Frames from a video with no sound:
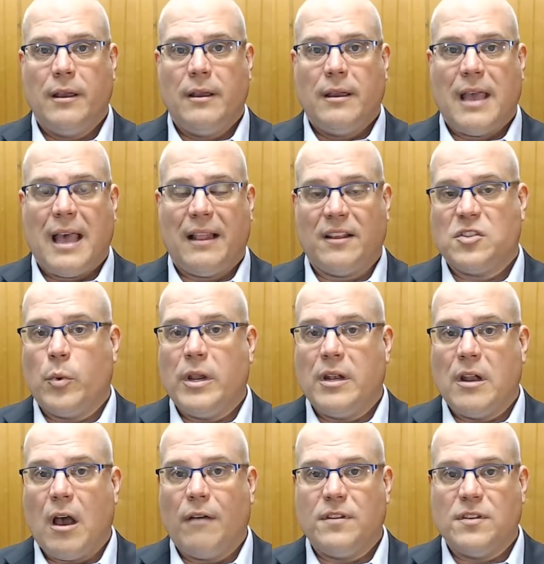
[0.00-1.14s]
Alex
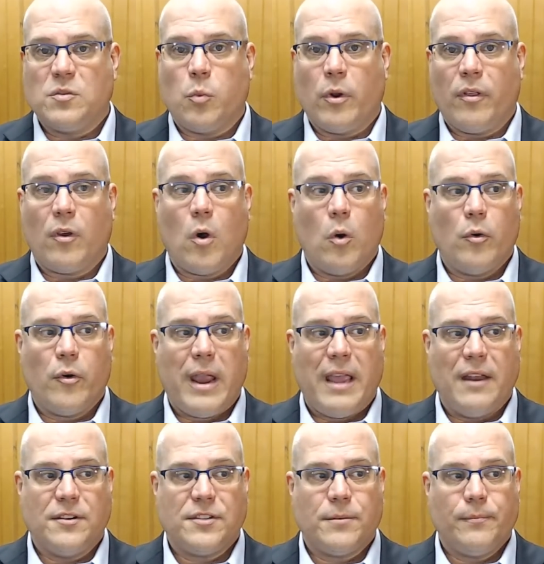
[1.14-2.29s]
Wiedenhoeft is one of the
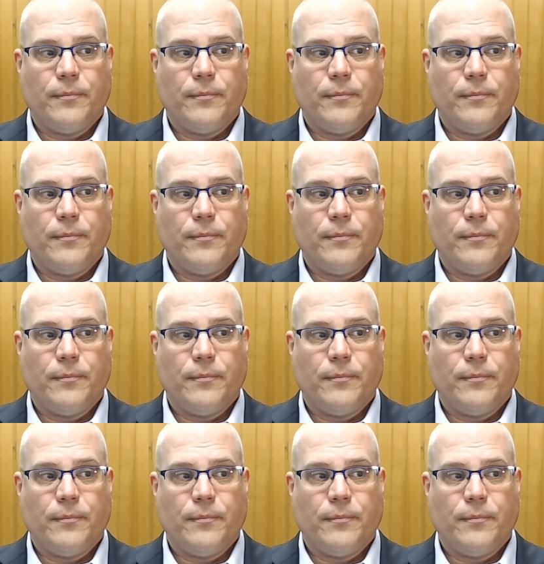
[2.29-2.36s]
co-creators.